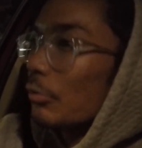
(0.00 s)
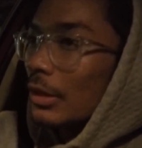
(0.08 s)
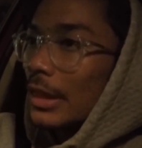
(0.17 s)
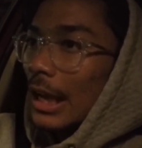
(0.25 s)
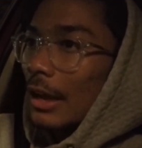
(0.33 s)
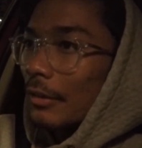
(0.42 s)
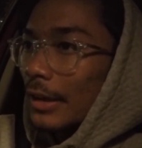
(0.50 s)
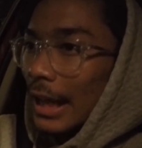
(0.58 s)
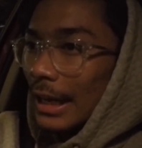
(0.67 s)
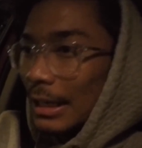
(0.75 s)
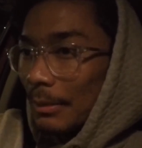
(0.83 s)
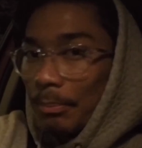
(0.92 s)
without
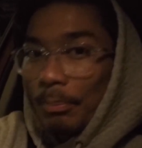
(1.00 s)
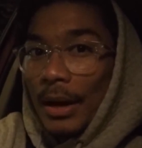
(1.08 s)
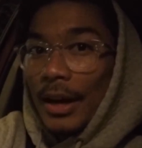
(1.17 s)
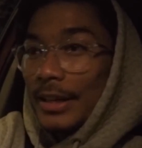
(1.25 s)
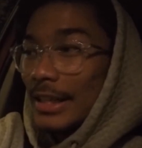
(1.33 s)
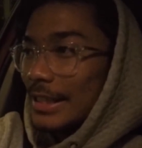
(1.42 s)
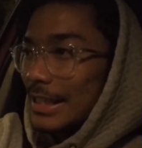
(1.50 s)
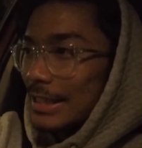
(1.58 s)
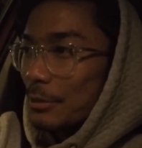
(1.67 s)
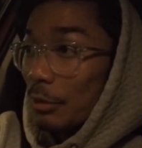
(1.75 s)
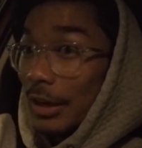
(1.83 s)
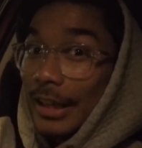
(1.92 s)
any partners
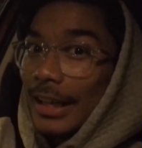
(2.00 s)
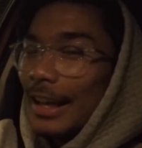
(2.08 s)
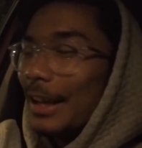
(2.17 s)
is running